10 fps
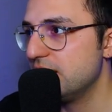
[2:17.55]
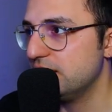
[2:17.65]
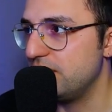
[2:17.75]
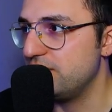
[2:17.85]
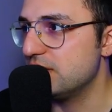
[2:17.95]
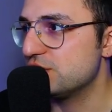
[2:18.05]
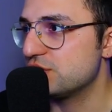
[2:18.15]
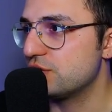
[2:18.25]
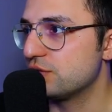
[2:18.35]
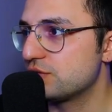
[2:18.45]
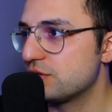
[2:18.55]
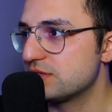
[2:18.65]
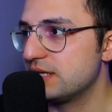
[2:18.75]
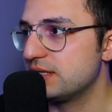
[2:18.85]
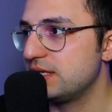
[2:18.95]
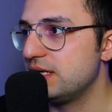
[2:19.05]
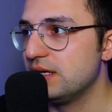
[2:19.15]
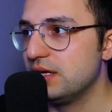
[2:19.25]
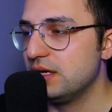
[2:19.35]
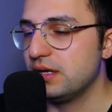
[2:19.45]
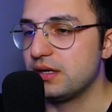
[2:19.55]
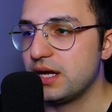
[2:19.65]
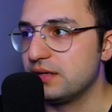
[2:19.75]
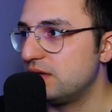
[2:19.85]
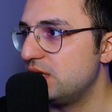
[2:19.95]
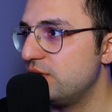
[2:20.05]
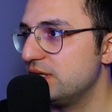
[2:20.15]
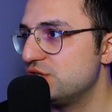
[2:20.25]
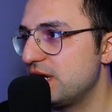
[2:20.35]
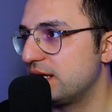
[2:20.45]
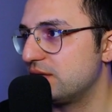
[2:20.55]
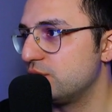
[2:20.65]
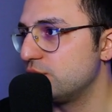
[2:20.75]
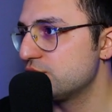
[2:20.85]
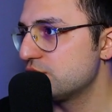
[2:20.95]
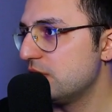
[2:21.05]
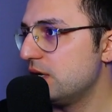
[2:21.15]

deviation controls, and the continuity check tools.